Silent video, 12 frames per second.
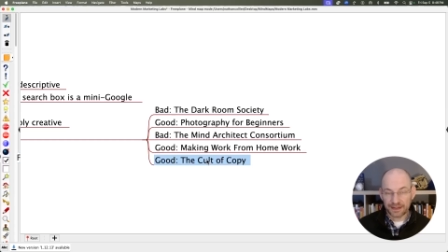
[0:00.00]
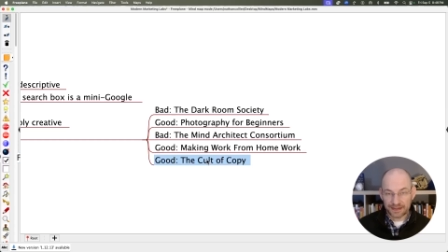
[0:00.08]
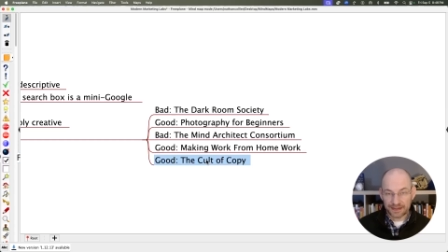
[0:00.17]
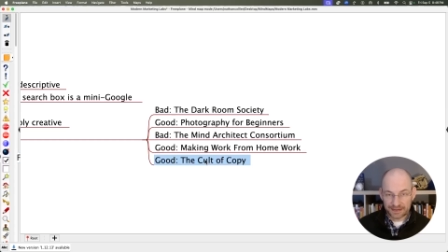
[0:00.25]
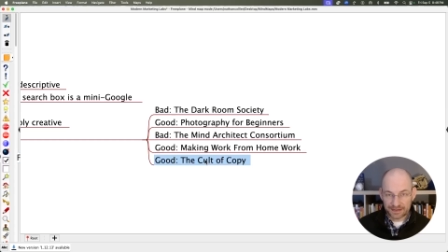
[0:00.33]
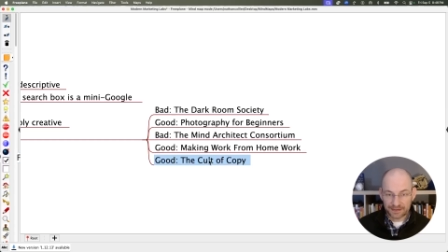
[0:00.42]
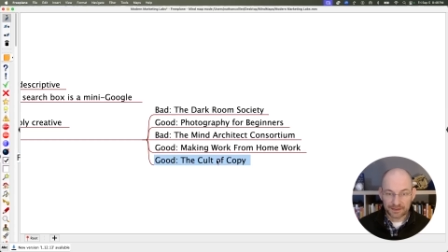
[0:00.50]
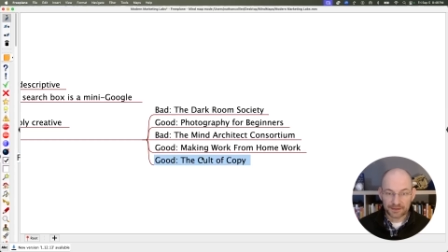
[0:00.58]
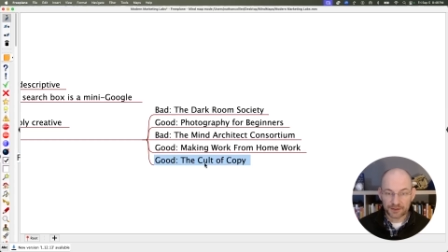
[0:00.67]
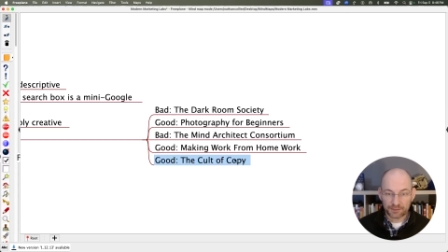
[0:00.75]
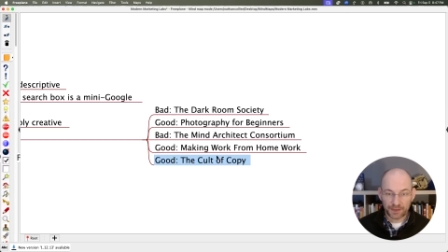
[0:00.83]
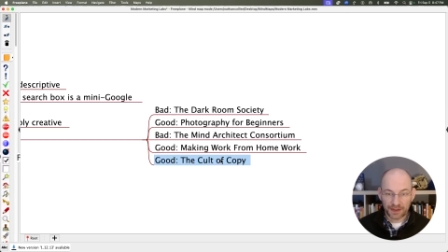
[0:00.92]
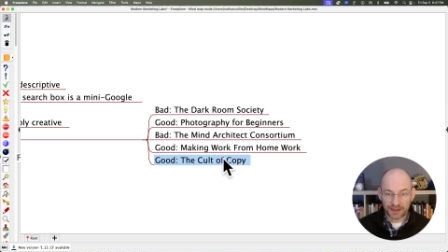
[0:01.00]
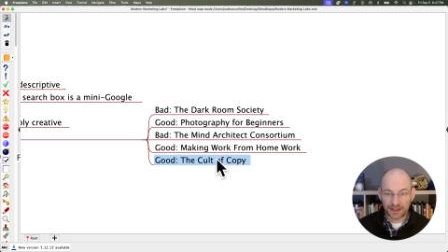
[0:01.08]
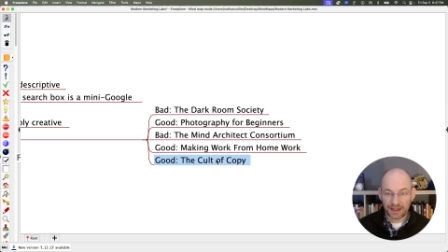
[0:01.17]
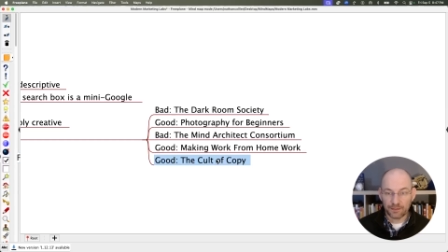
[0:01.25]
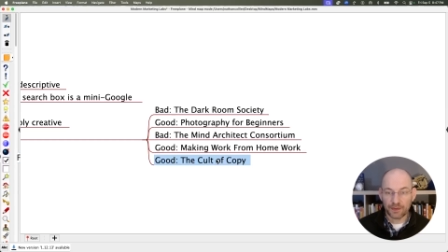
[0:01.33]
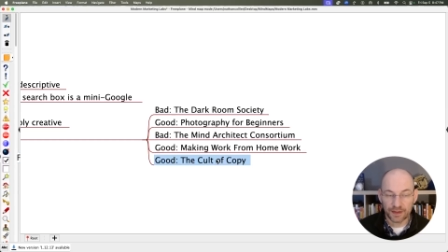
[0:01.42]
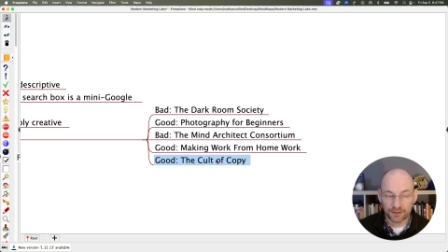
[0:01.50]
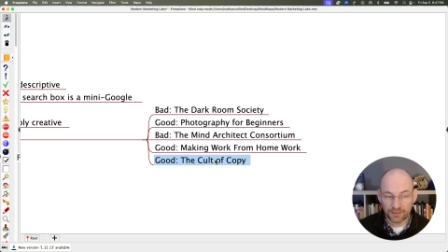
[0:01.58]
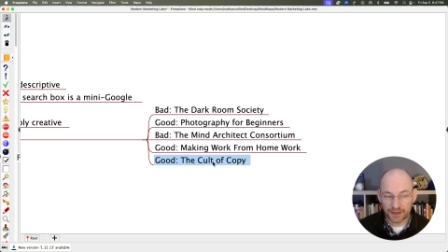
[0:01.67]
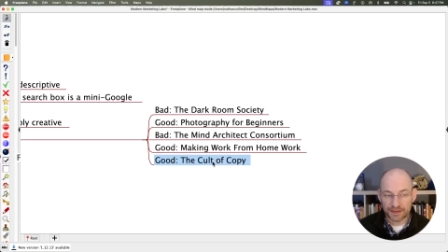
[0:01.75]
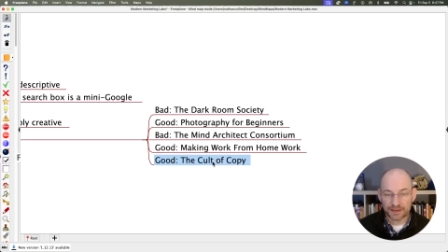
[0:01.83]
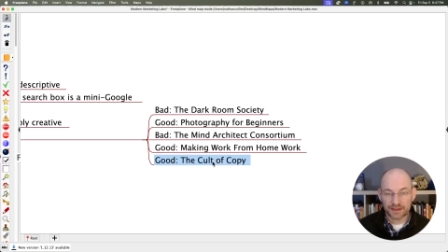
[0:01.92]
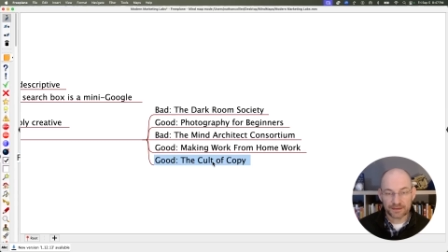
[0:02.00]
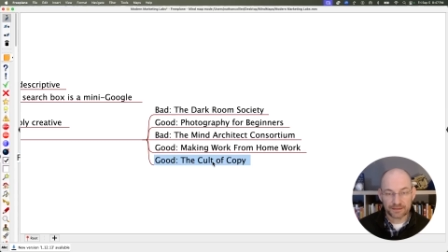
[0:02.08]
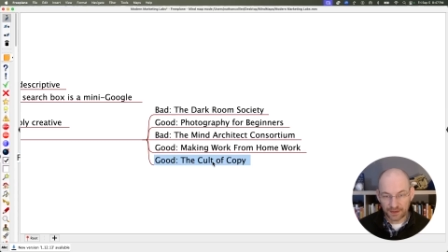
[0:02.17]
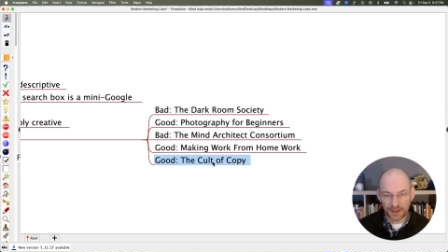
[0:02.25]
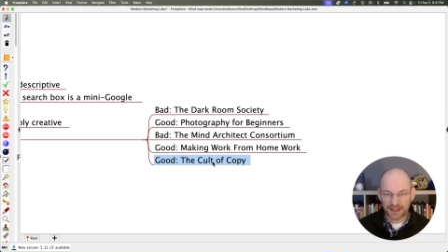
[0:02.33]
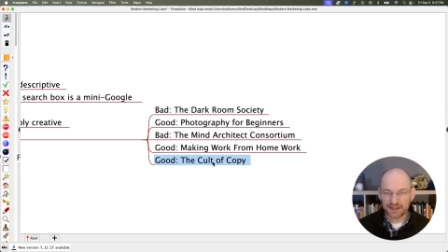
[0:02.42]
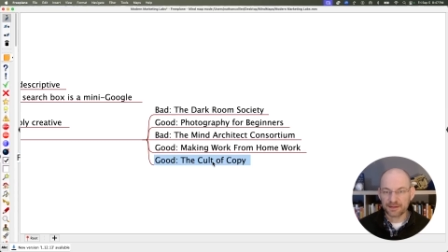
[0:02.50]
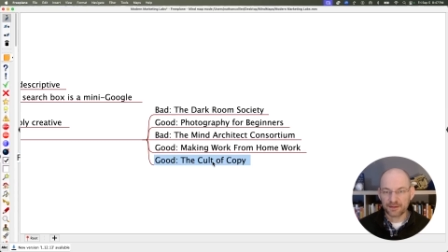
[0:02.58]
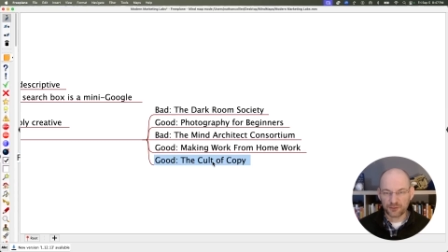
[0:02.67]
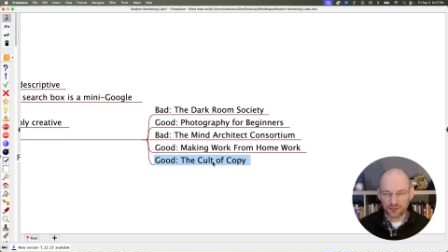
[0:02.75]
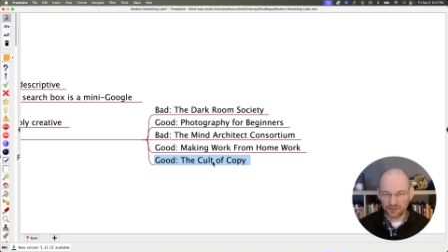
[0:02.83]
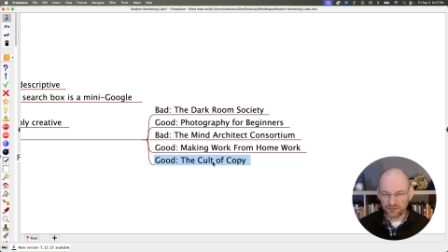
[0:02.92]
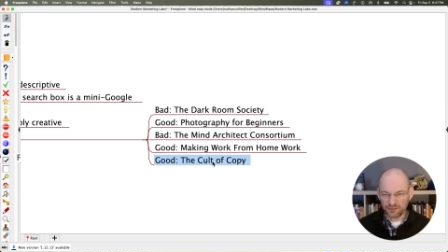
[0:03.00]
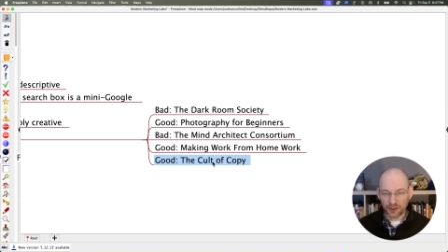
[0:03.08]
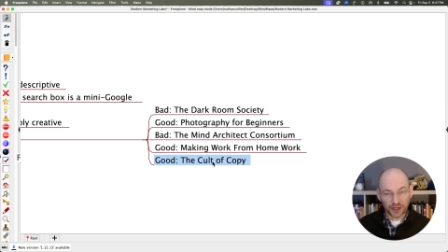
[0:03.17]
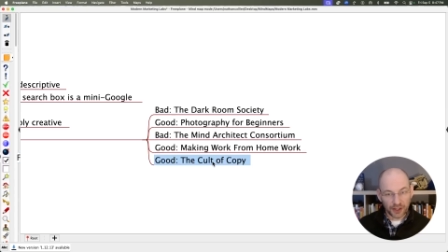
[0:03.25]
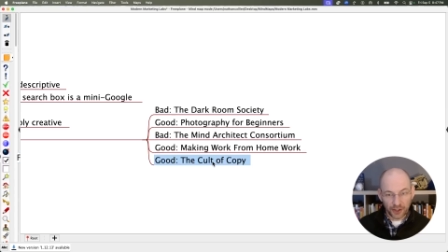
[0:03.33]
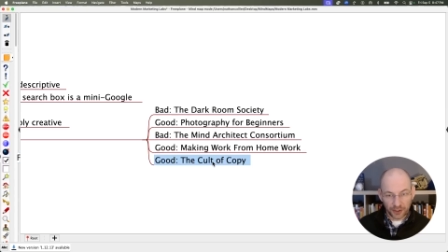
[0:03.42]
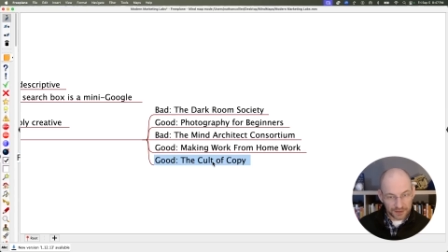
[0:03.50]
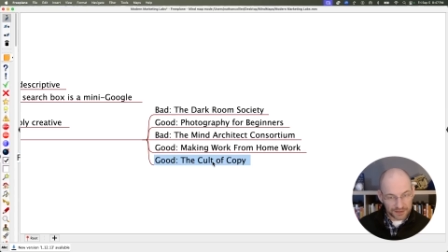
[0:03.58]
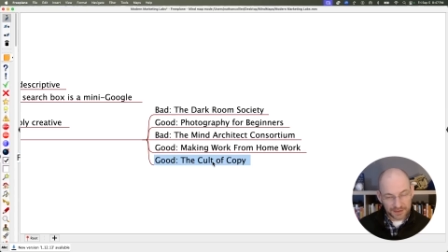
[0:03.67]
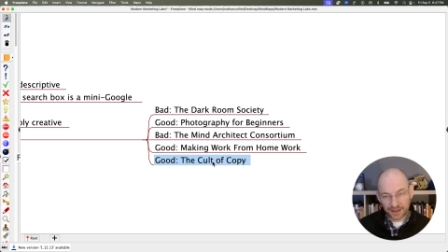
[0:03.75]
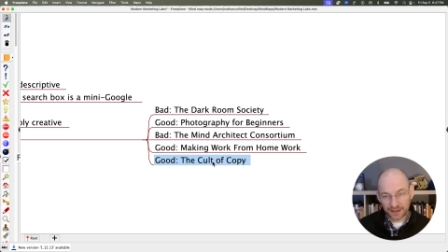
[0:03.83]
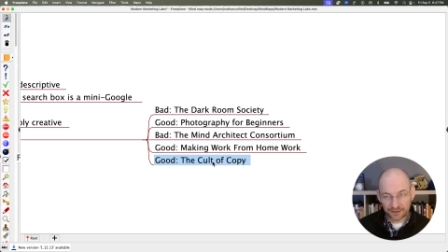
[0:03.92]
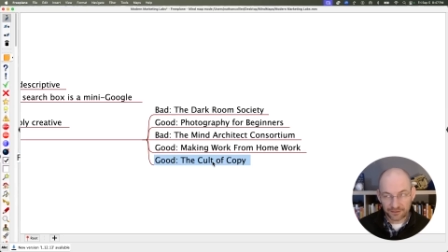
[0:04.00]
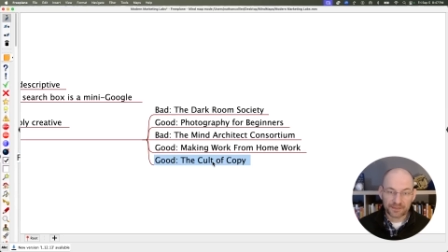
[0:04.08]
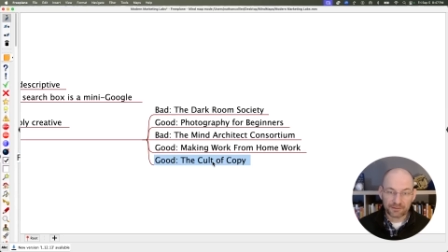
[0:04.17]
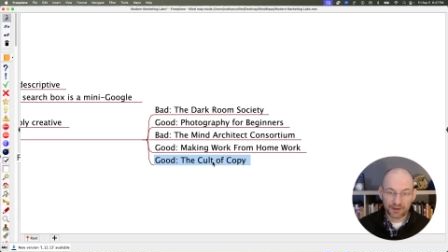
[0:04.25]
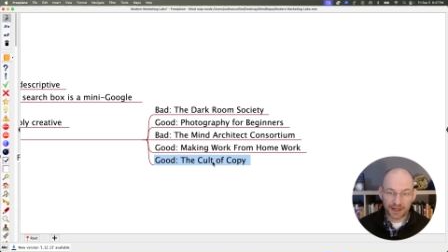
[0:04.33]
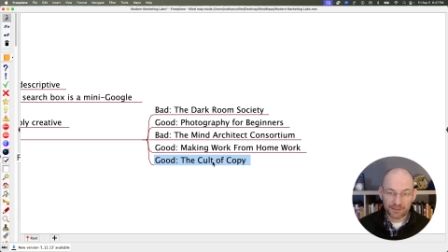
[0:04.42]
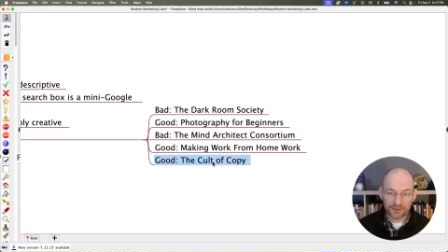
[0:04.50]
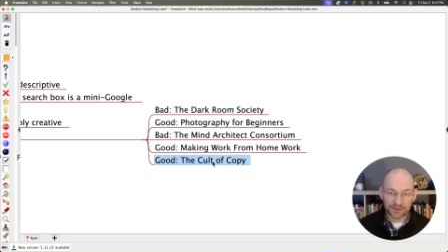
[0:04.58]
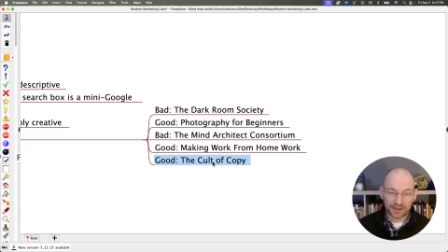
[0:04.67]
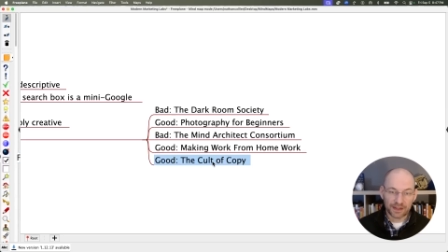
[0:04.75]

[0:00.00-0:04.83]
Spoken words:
is just by the name of this. He likes the sort of dark arts kind of vibe to it.